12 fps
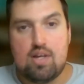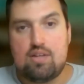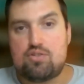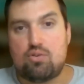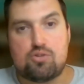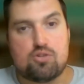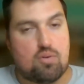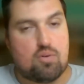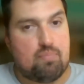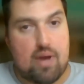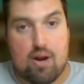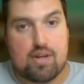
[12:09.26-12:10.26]
Soldiers
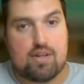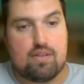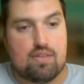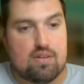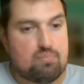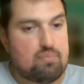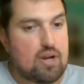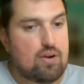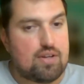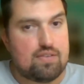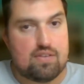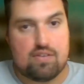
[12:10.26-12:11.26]
were buried in them,
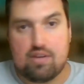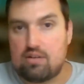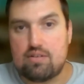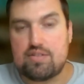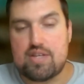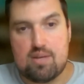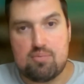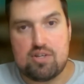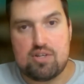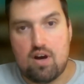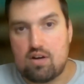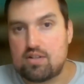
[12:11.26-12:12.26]
buried in the tunnels that had
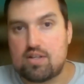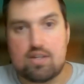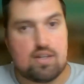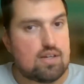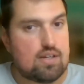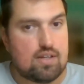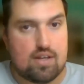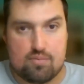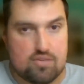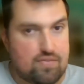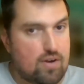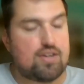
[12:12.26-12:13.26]
been dug, and
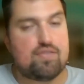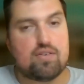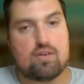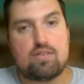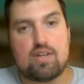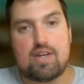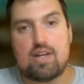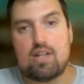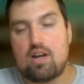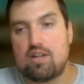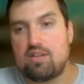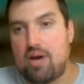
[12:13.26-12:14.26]
it was very difficult to get a
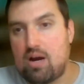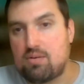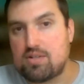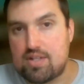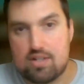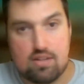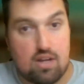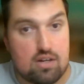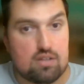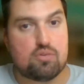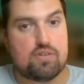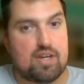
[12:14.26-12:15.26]
lot of them out, and a lot
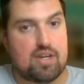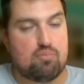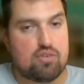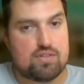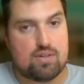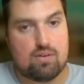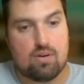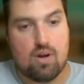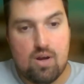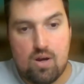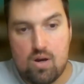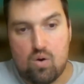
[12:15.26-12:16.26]
of them were taken prisoner
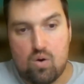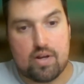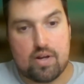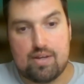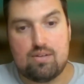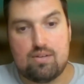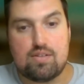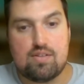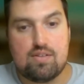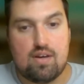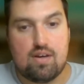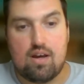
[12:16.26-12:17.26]
or killed
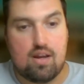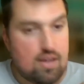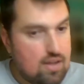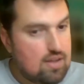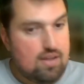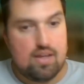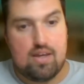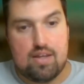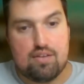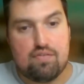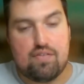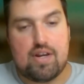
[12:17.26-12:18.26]

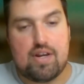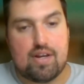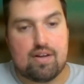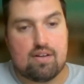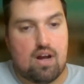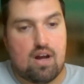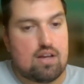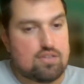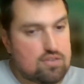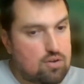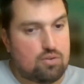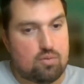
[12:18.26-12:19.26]
in the fighting.
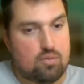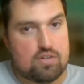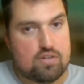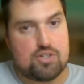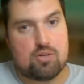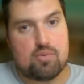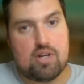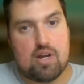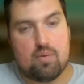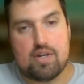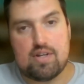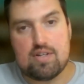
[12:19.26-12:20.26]
So there was a German
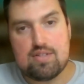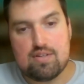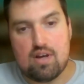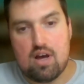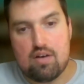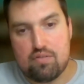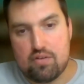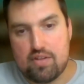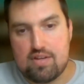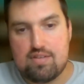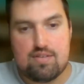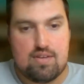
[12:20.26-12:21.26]
eyewitness for
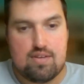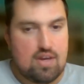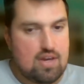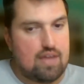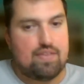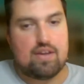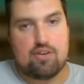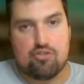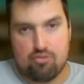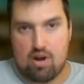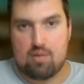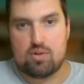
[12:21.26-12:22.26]
this, and they
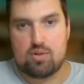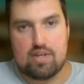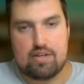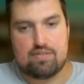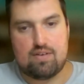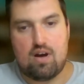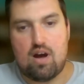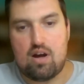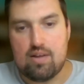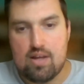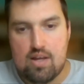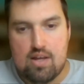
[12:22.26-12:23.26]
described what they saw.